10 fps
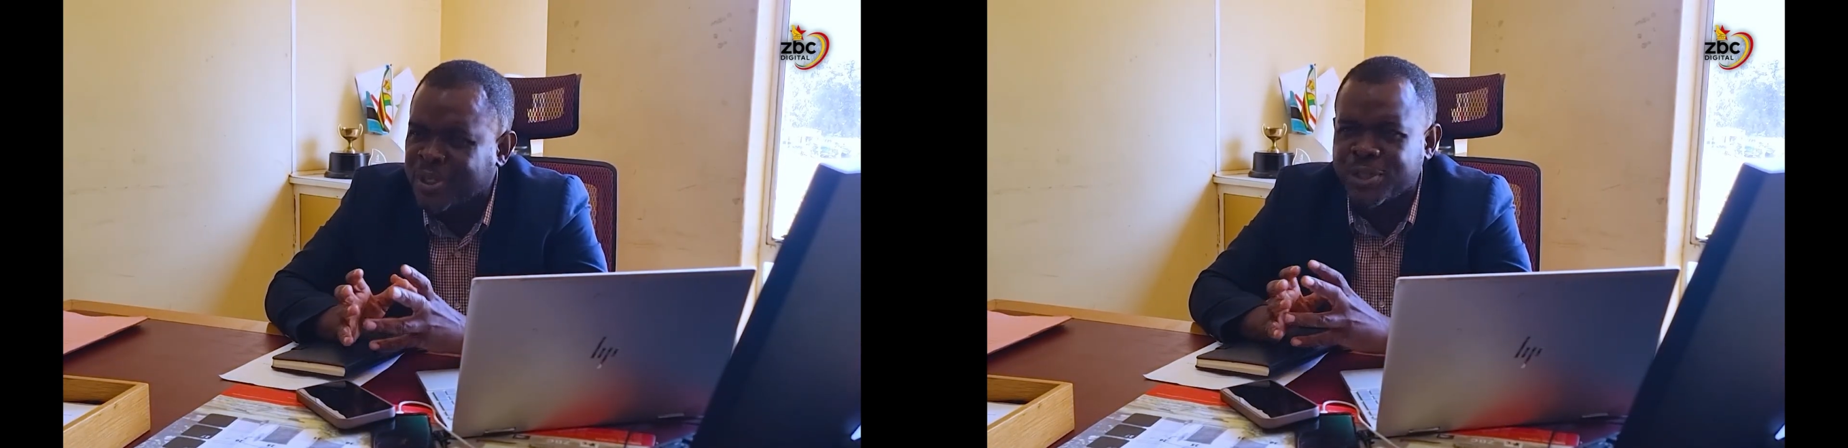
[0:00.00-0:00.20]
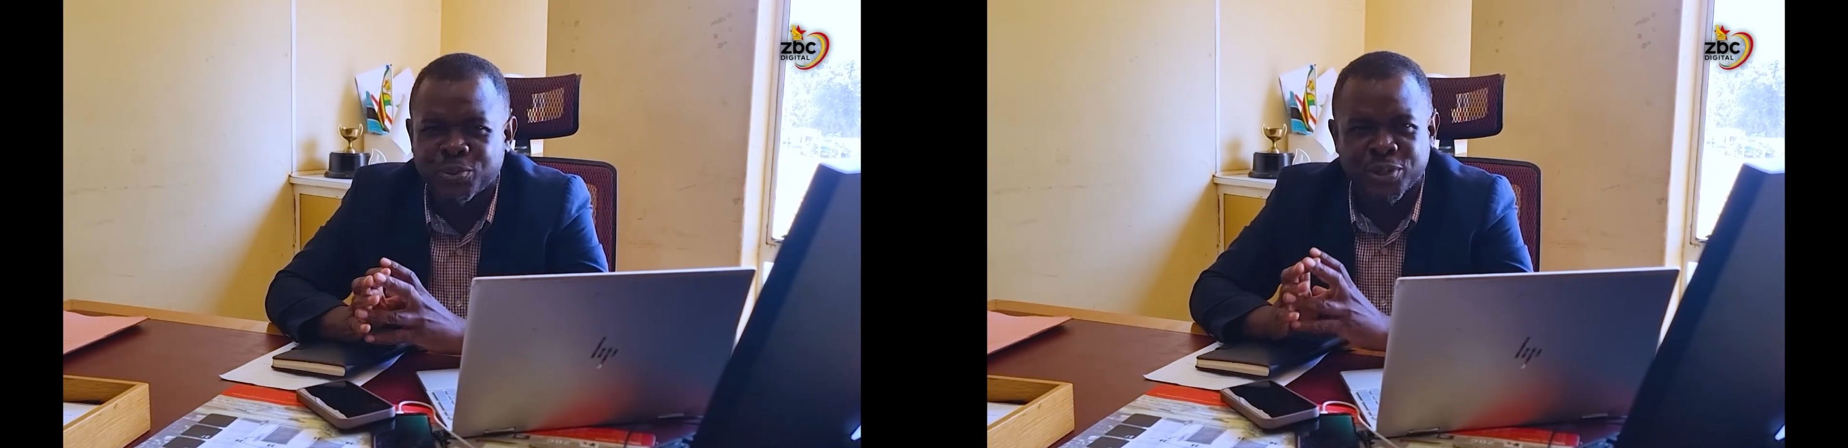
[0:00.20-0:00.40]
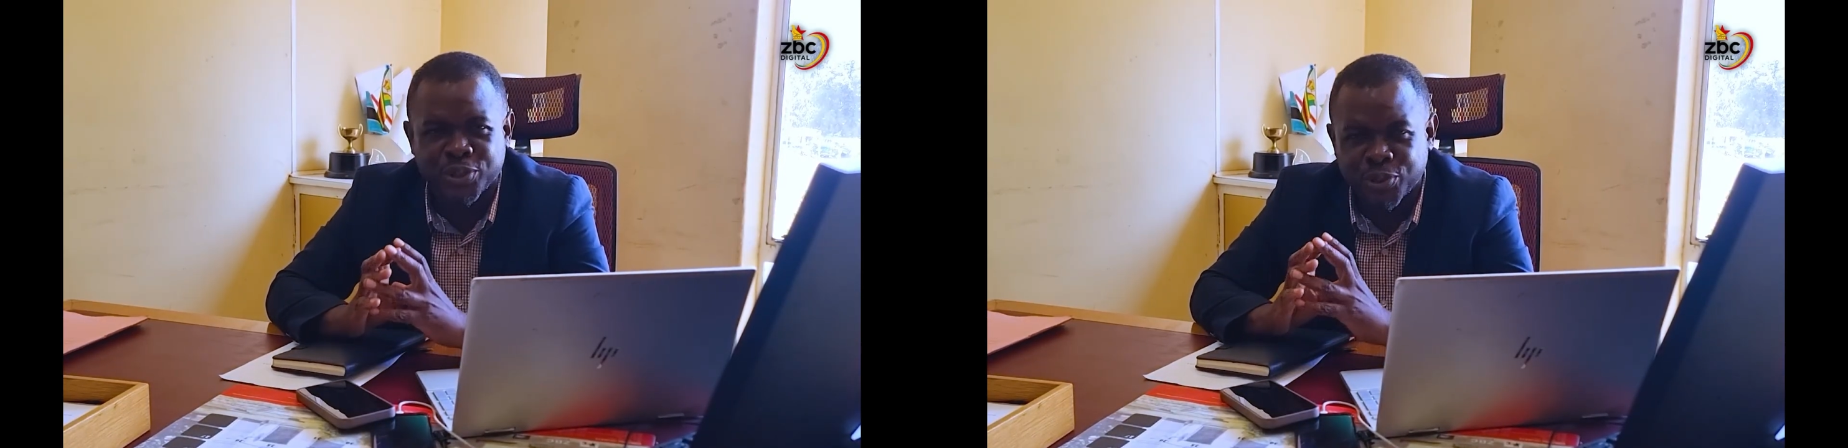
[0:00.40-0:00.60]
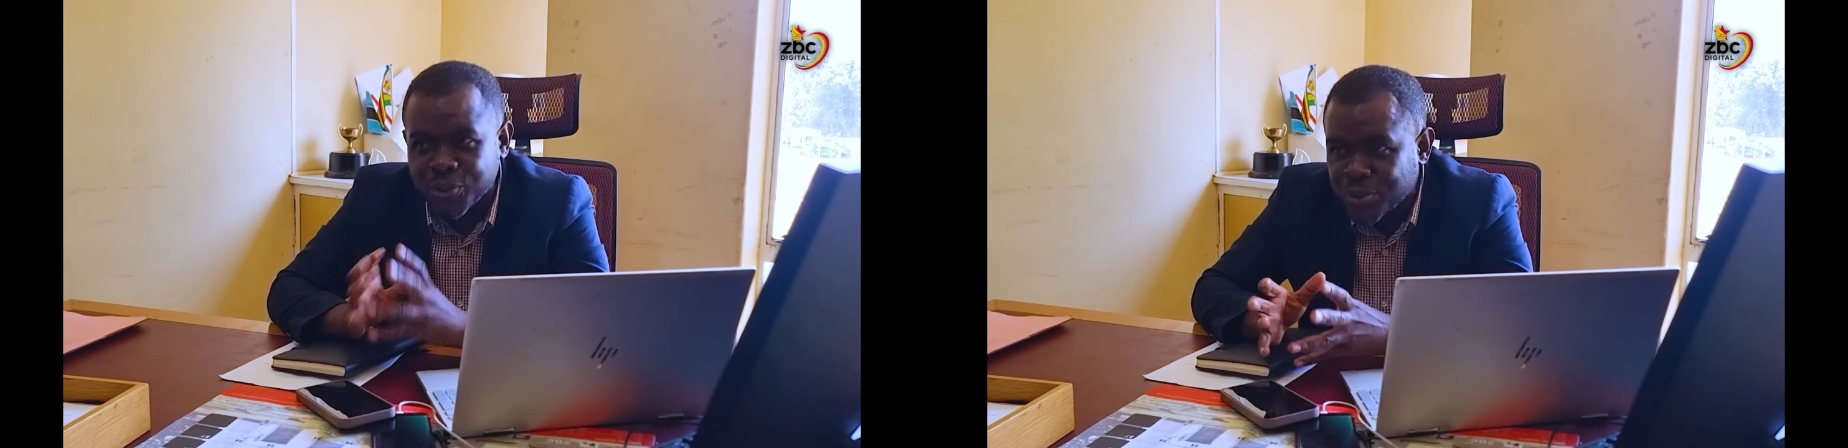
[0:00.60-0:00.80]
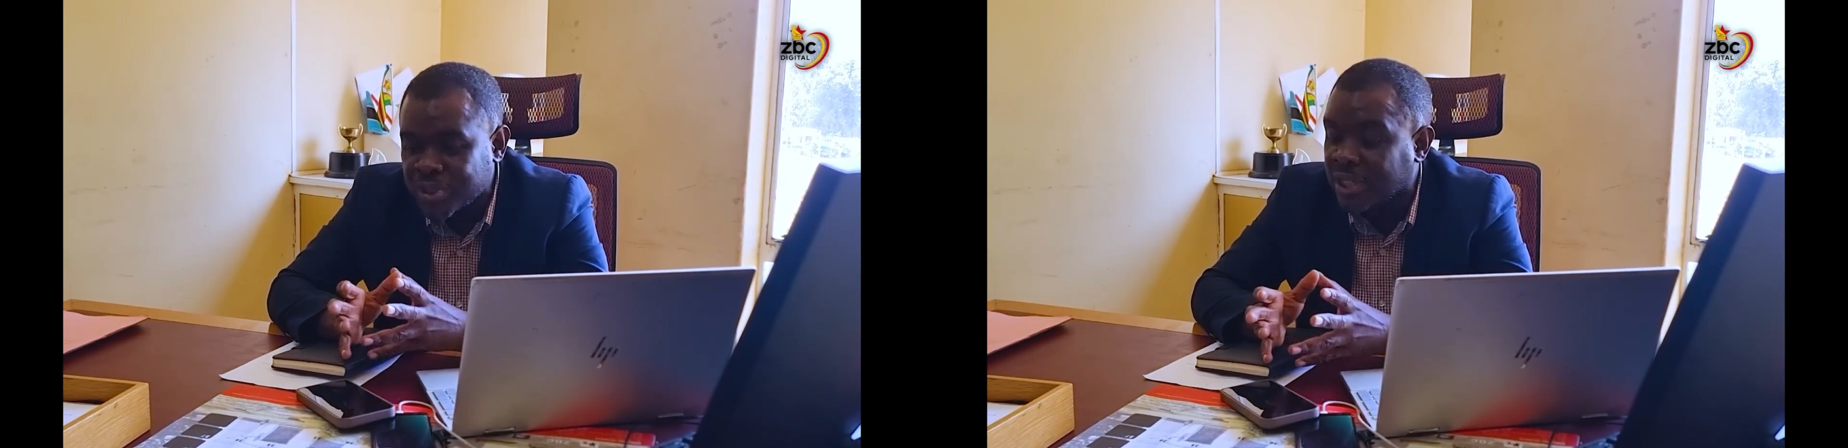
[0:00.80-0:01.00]
it was
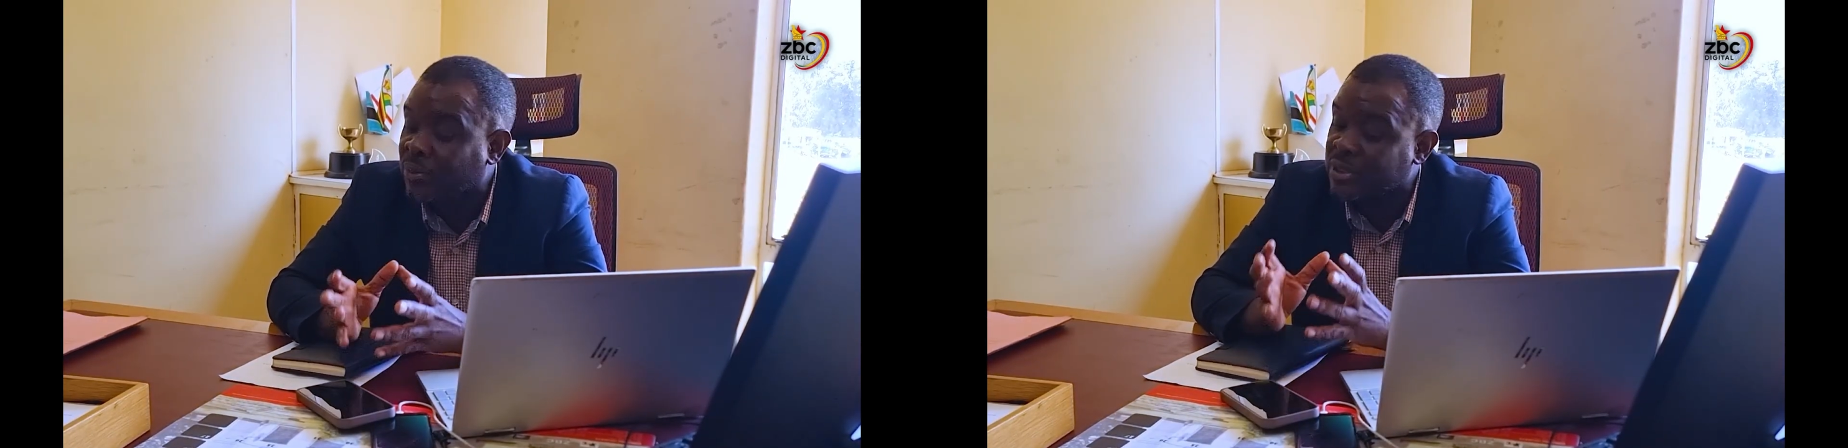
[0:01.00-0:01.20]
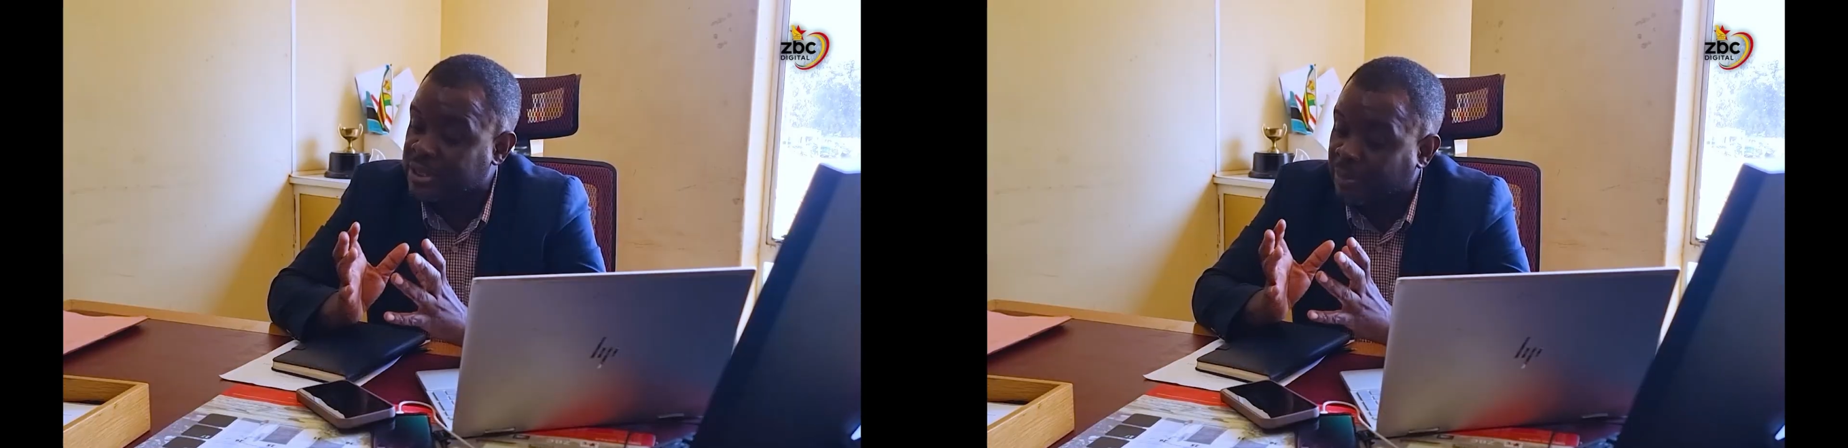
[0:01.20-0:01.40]
huge. That was the